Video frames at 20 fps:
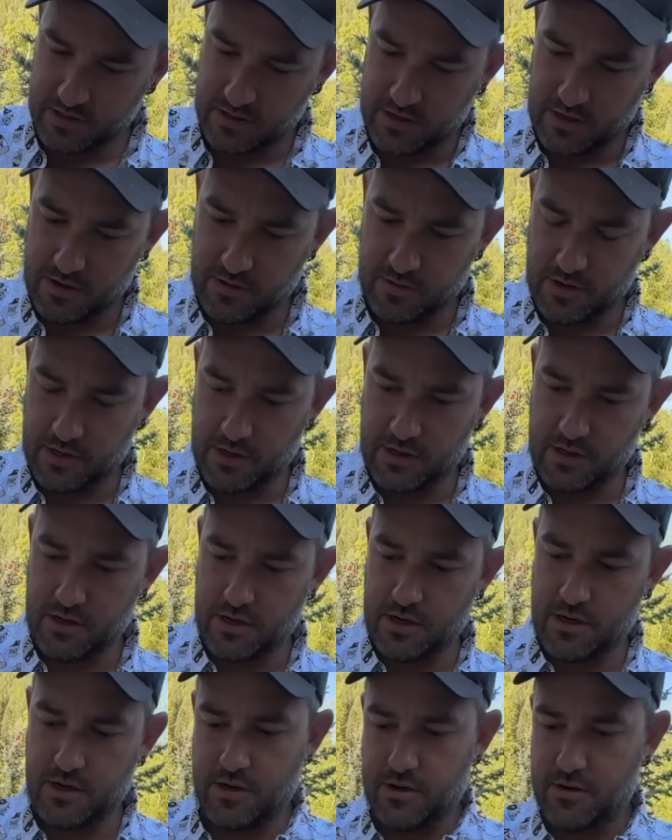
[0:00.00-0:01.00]
There we
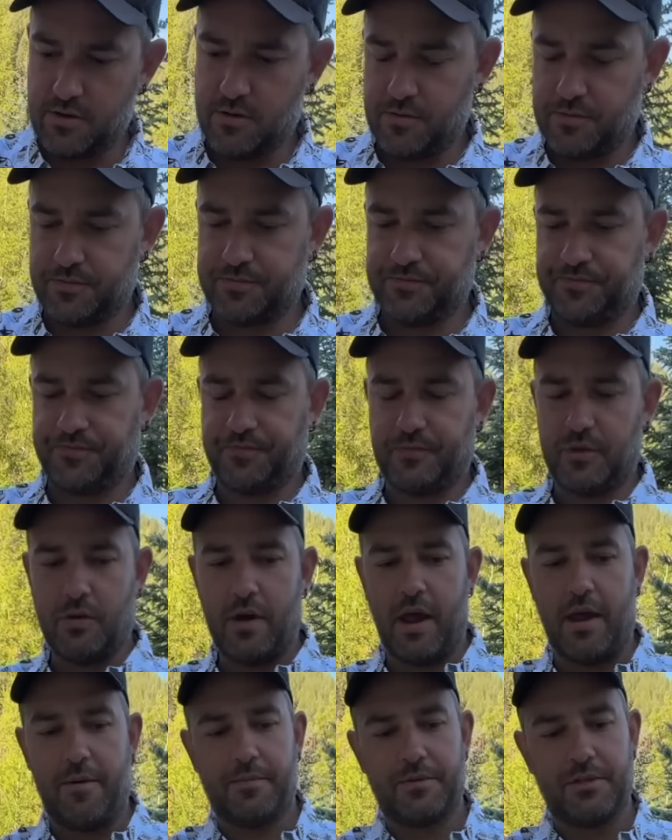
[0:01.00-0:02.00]
go.
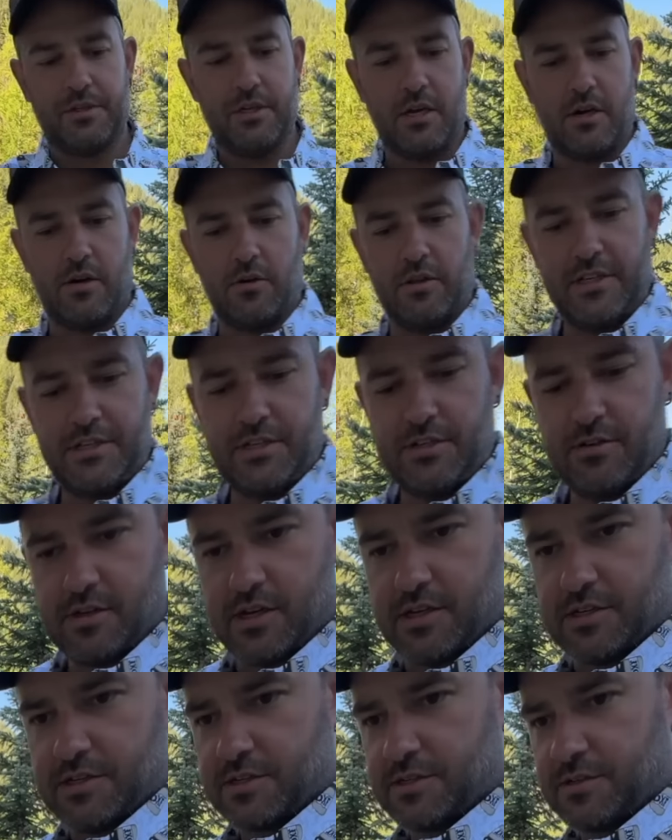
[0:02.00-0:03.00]
Okay, so let's do
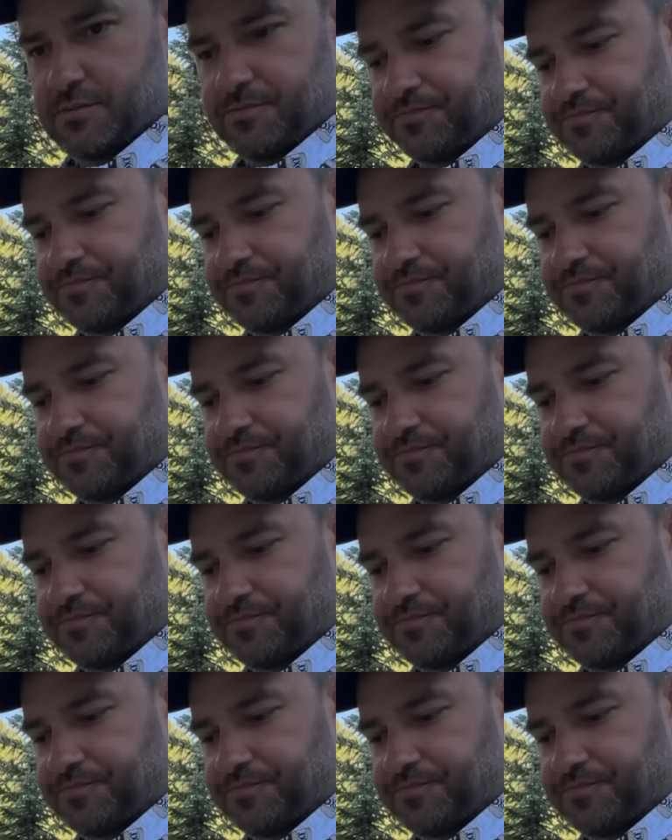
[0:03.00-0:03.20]
this.